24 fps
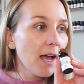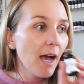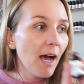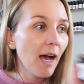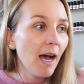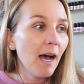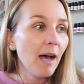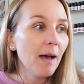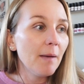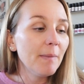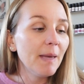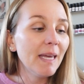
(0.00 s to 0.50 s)

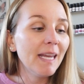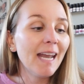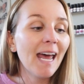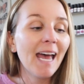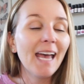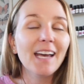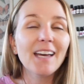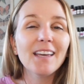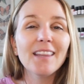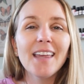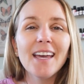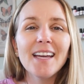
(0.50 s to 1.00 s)
And
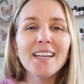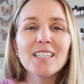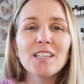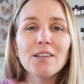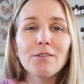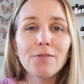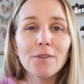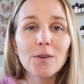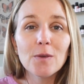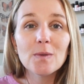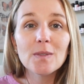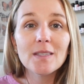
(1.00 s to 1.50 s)
I could like
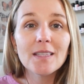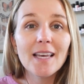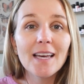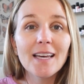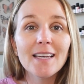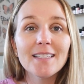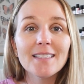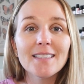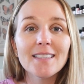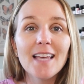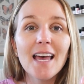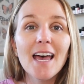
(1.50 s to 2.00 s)
diffuse
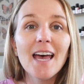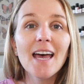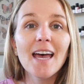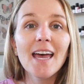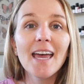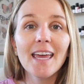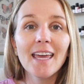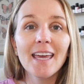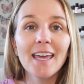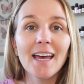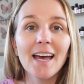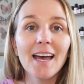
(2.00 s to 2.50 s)
this
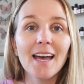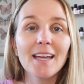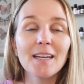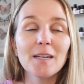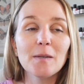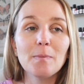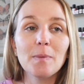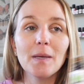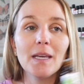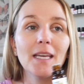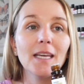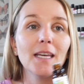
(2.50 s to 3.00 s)

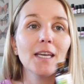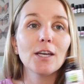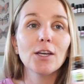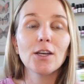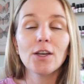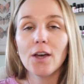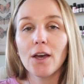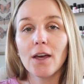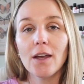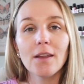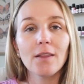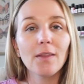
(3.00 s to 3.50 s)
and be
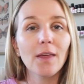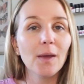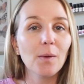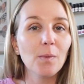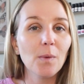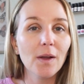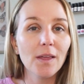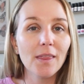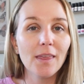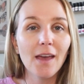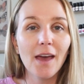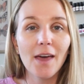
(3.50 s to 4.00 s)
good, like
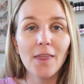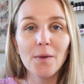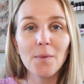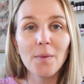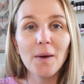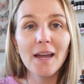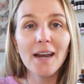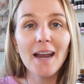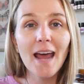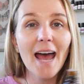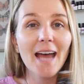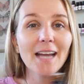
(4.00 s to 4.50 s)
where the other
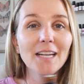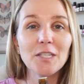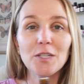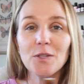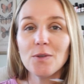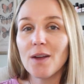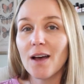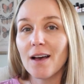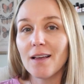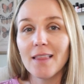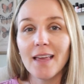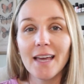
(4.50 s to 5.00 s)
one I do
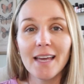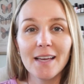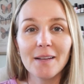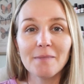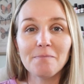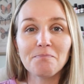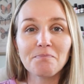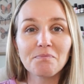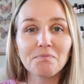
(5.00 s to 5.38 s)
not like